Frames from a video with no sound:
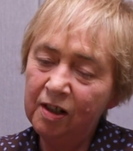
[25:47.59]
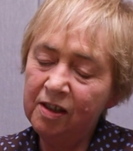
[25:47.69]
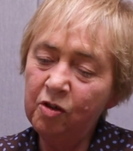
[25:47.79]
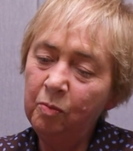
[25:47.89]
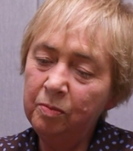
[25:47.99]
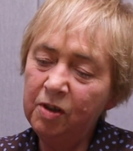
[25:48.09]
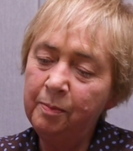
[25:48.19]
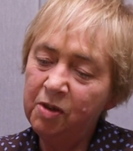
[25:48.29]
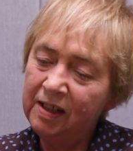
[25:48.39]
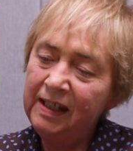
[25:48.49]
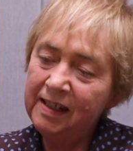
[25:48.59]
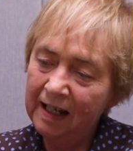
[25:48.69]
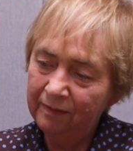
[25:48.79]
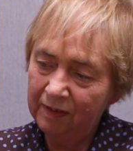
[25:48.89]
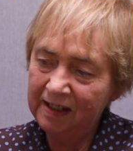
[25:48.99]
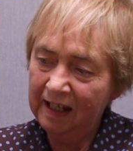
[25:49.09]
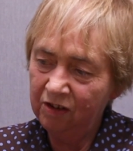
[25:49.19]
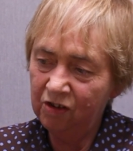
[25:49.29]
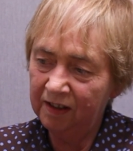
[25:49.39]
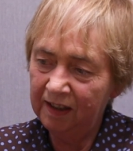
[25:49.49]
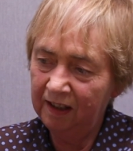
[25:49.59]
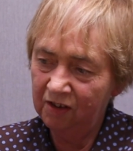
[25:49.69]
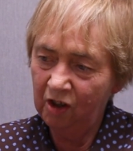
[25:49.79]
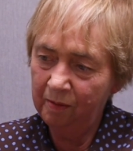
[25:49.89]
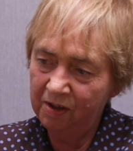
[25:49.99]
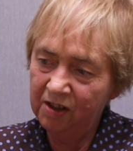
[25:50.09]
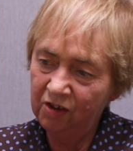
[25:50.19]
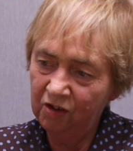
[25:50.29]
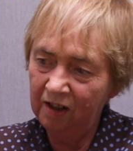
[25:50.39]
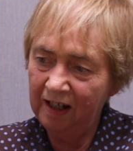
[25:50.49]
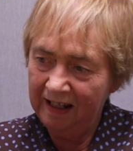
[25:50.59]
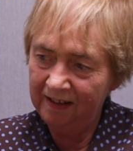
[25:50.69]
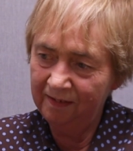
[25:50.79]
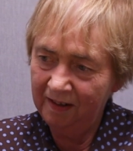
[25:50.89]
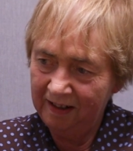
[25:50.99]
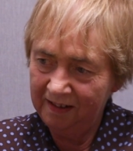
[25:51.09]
and sometimes you need to have that tension, I think, in terms of digital and